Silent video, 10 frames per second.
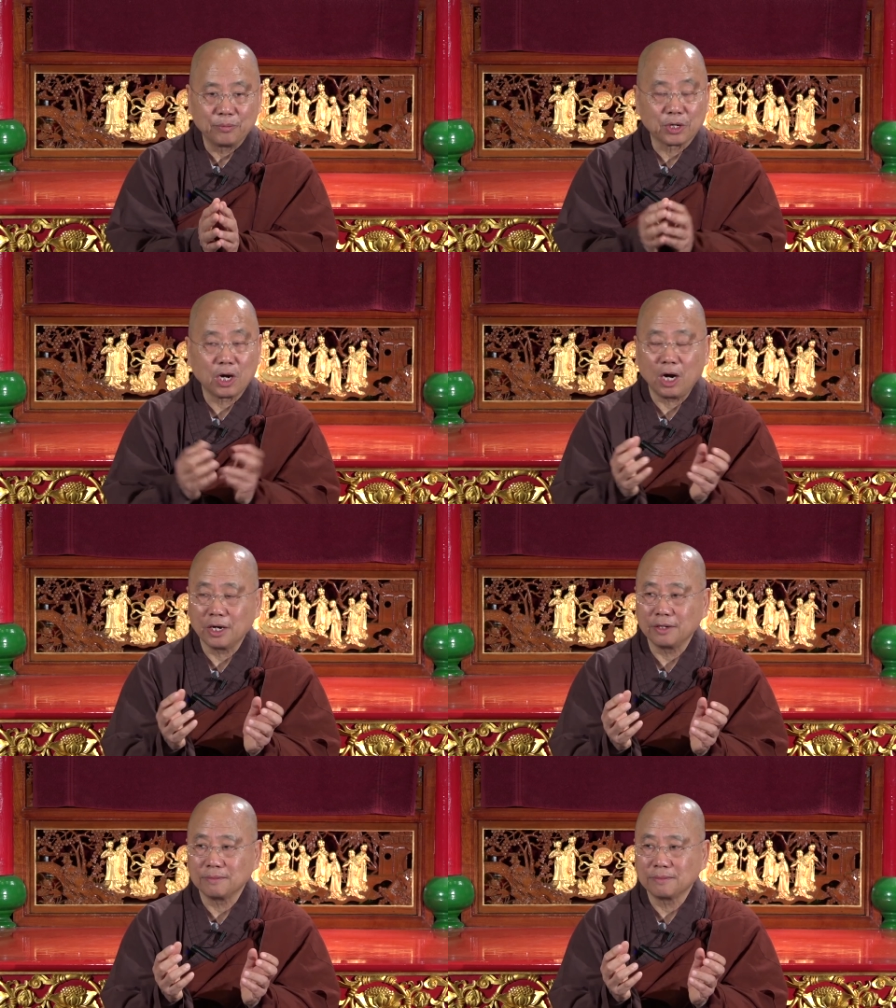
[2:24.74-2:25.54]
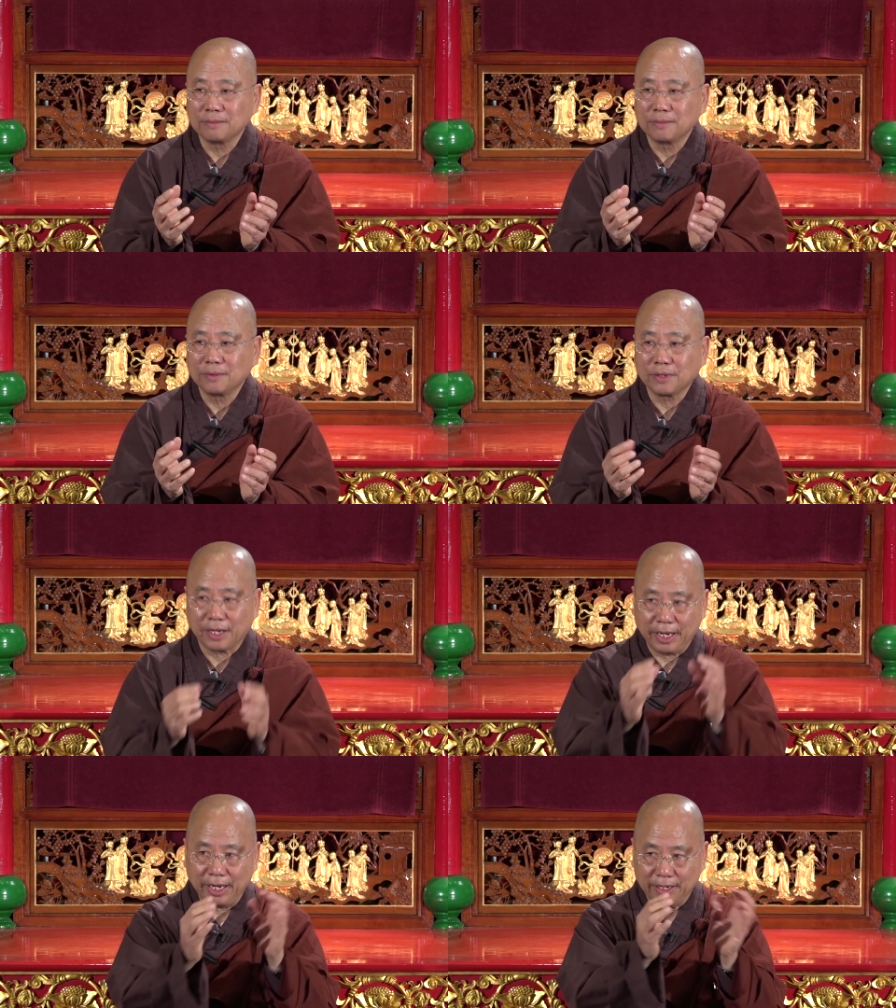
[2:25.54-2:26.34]
we call it the
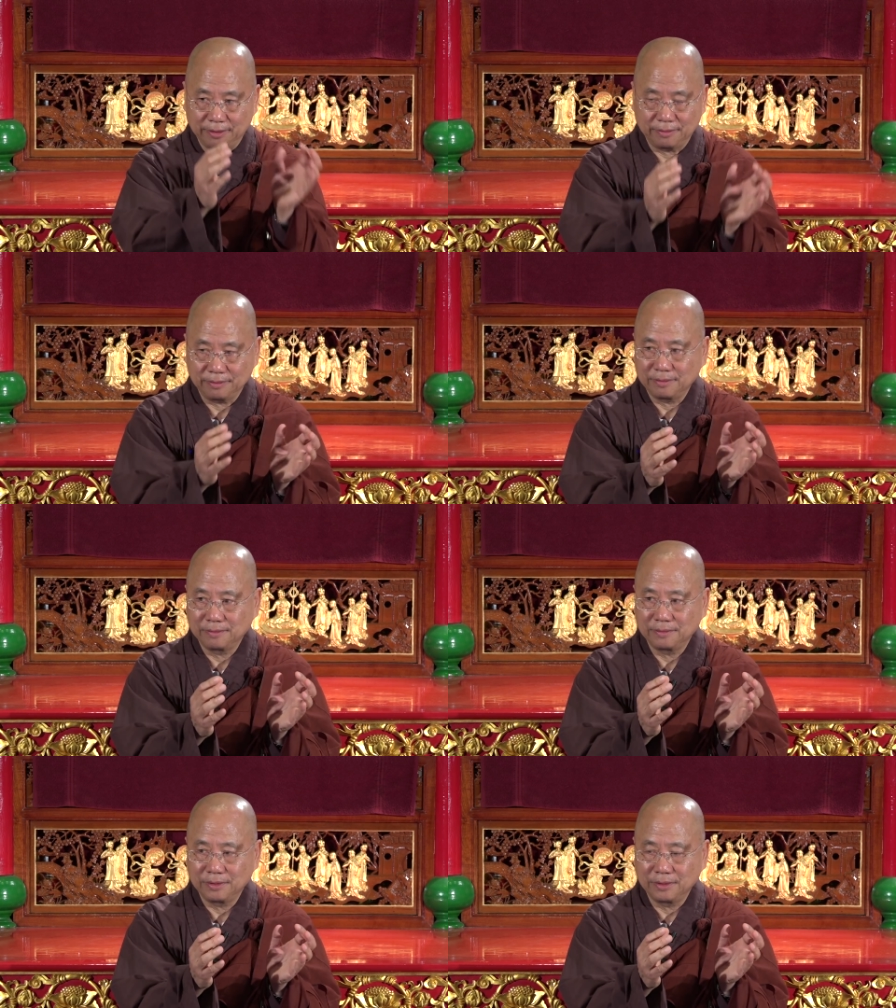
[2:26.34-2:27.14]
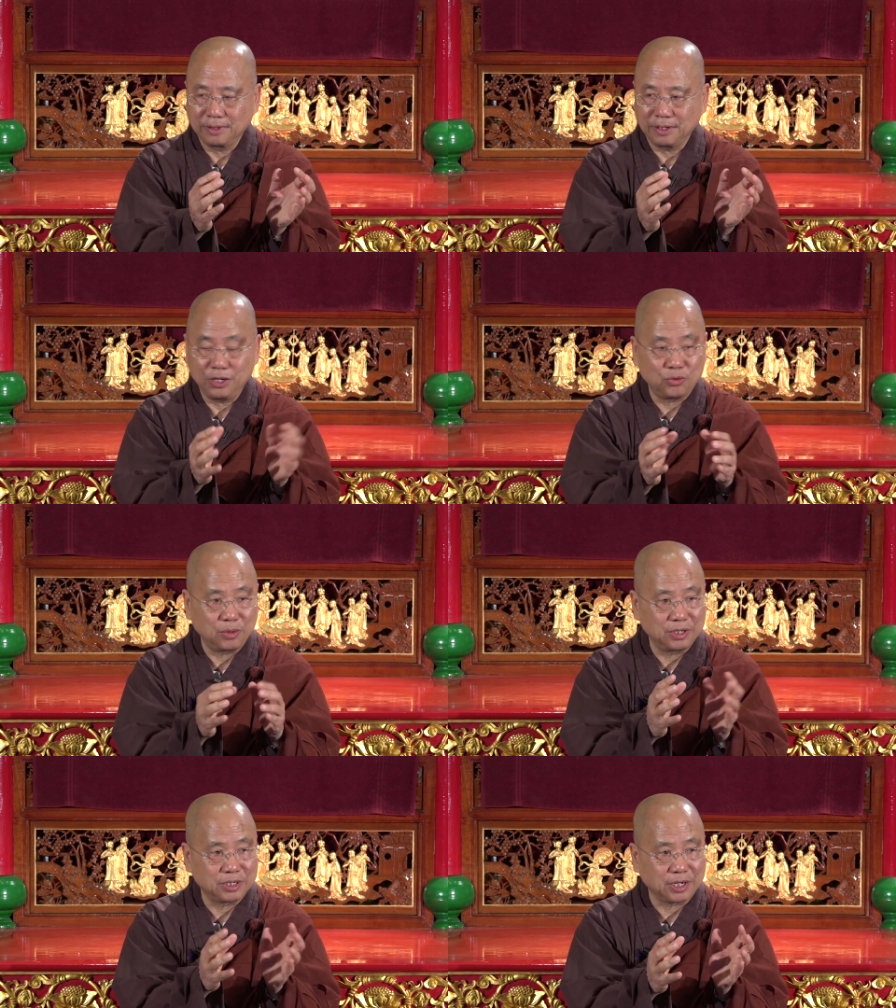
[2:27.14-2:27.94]
king. Each
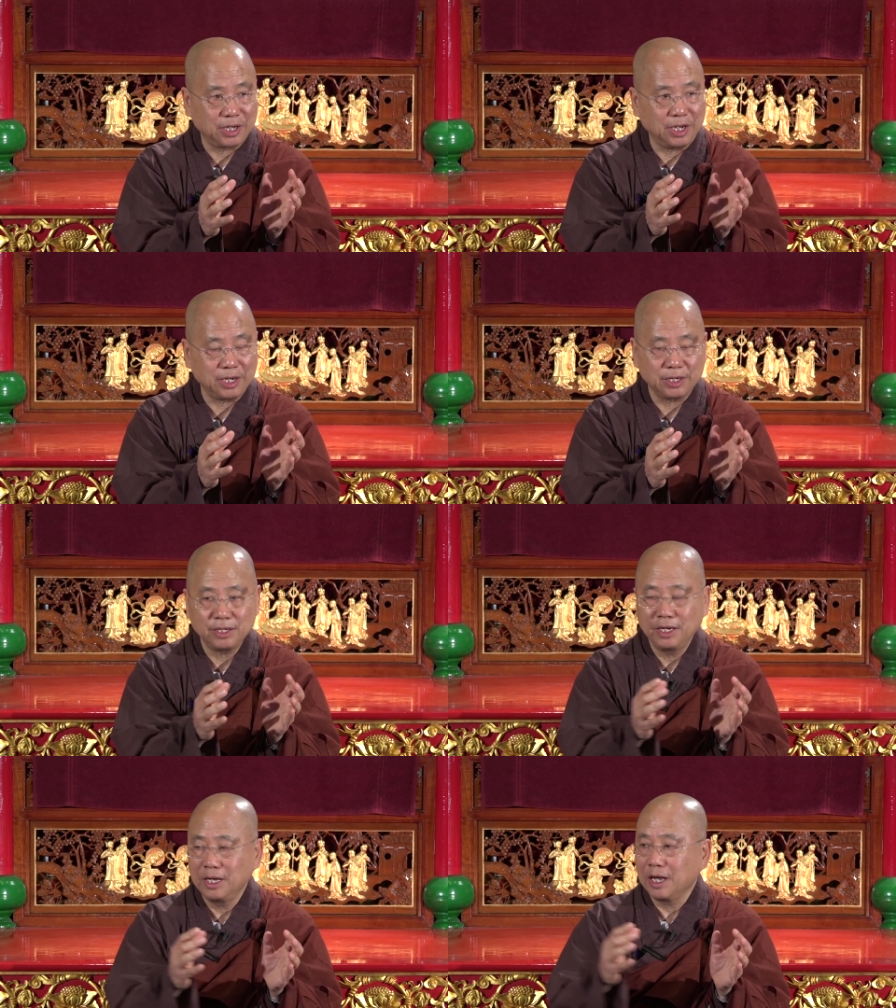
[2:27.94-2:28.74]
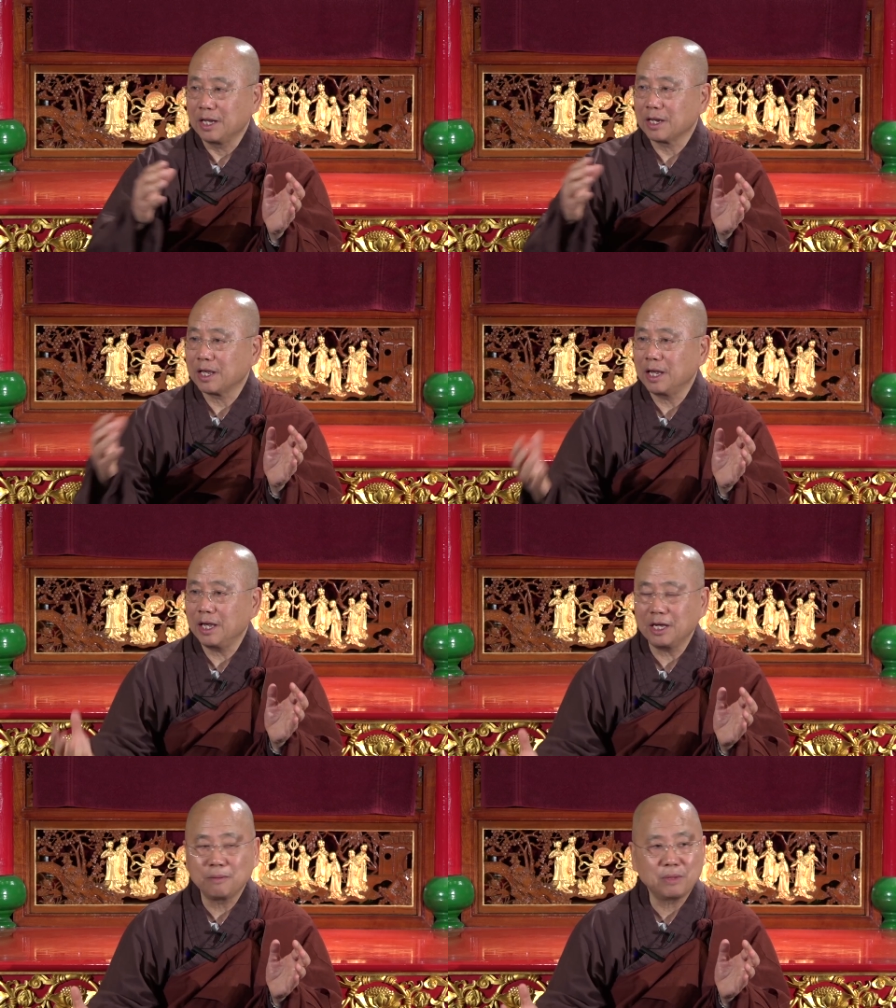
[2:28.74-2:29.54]
one is the king, and the
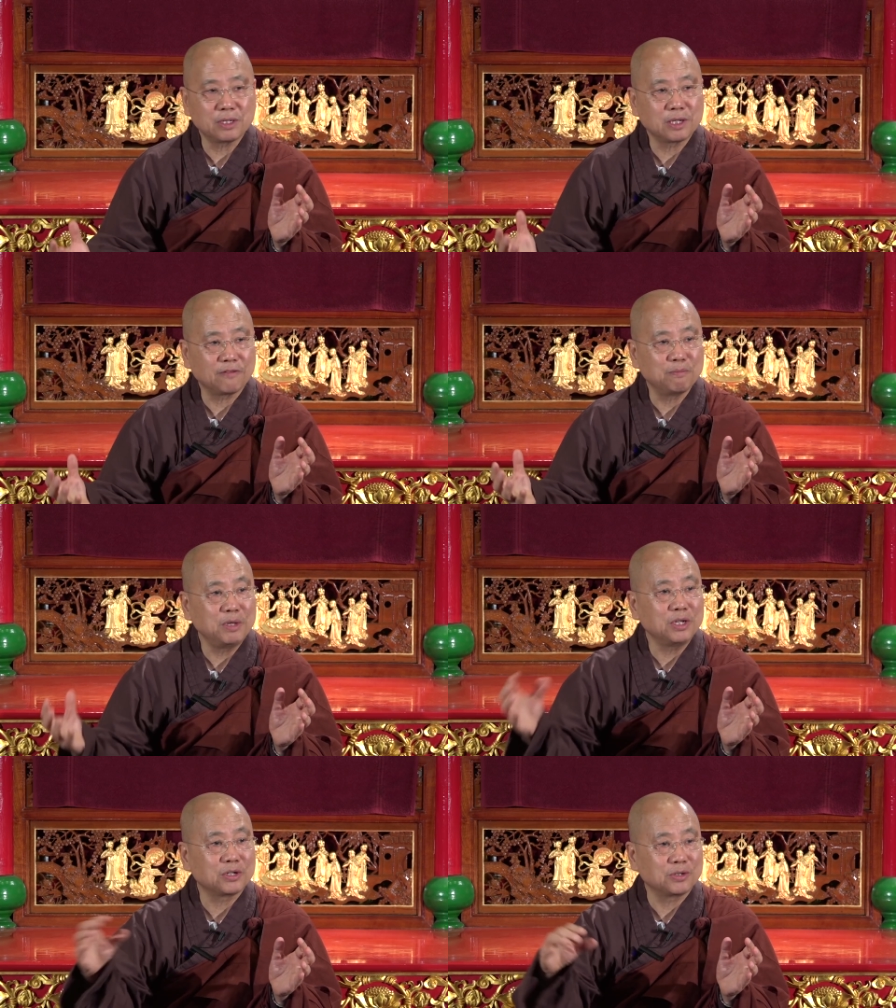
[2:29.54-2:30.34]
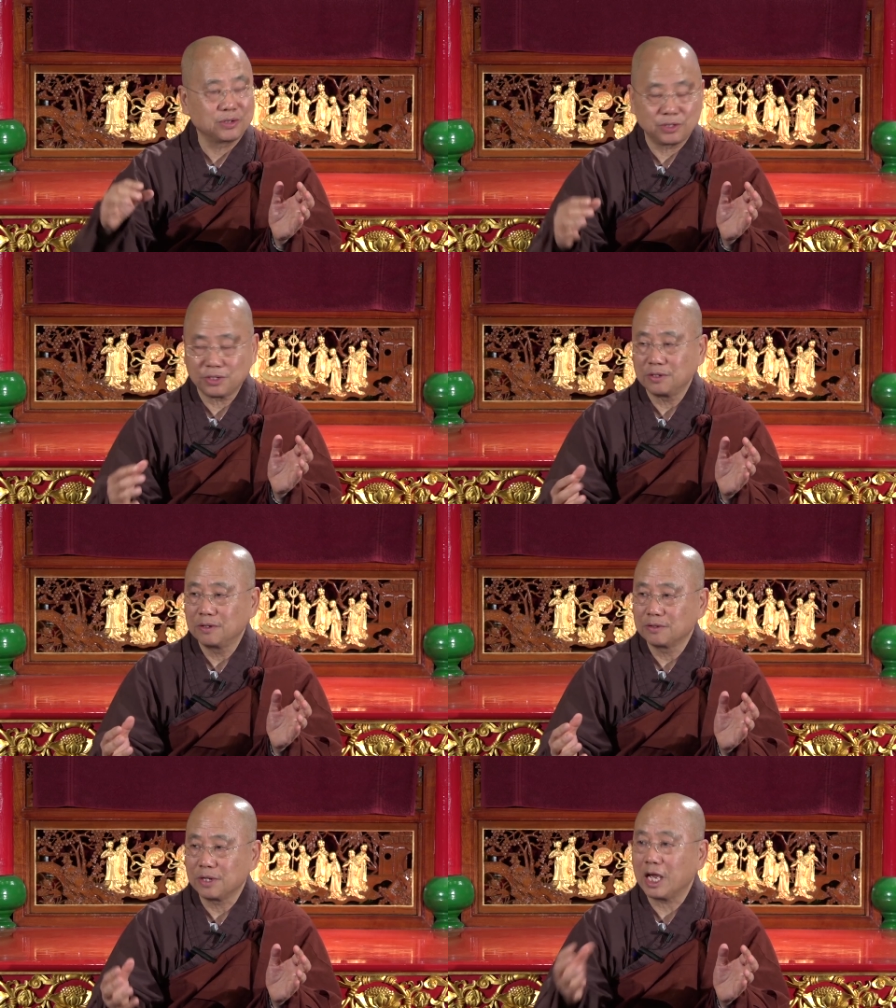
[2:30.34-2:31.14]
king must have ministers
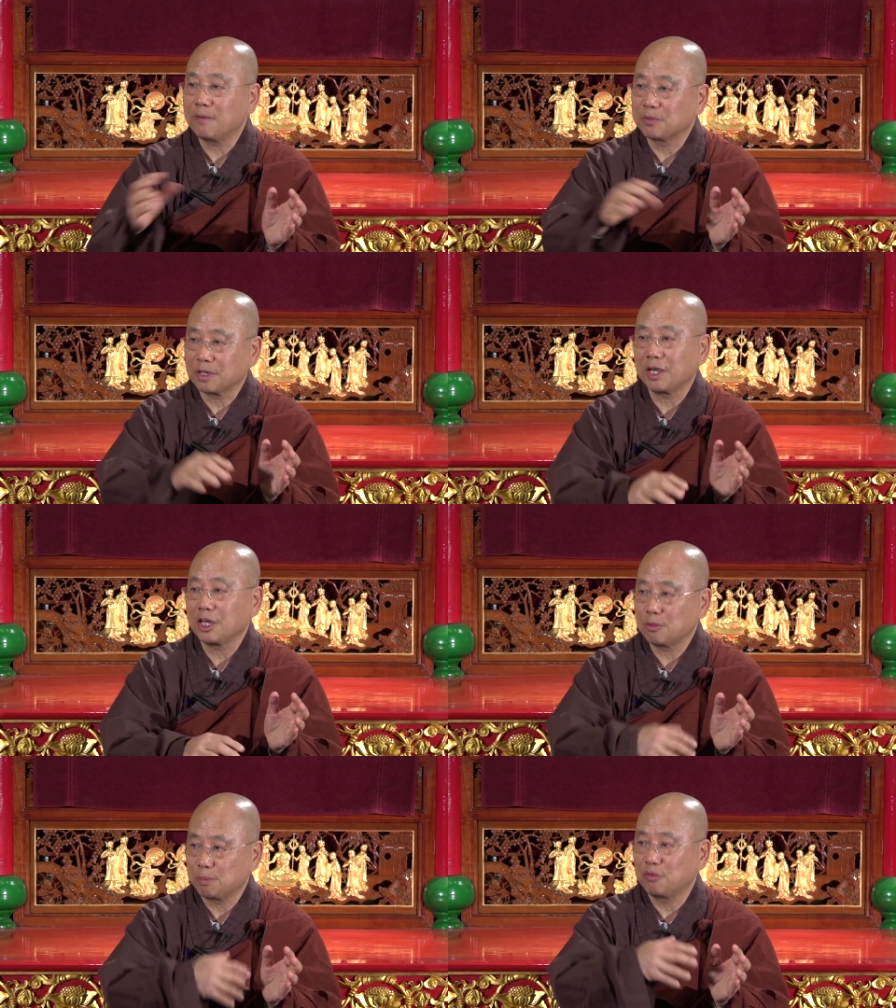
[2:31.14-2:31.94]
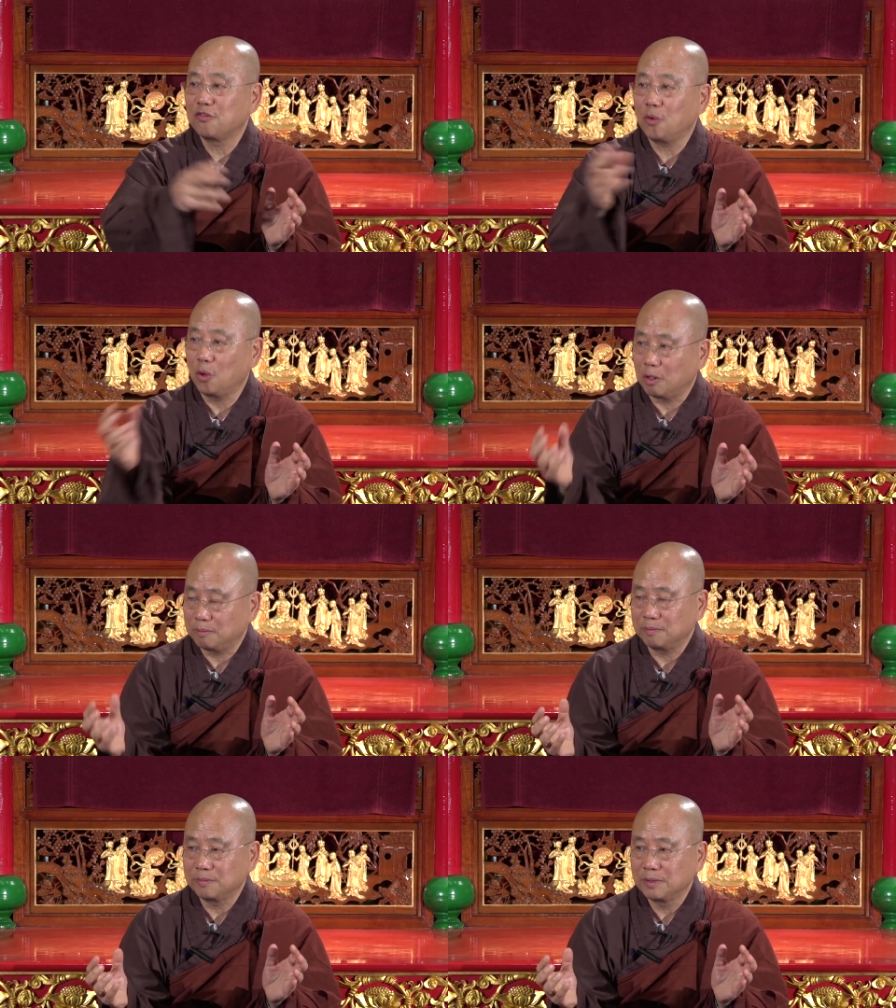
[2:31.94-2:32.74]
to help the king to perform.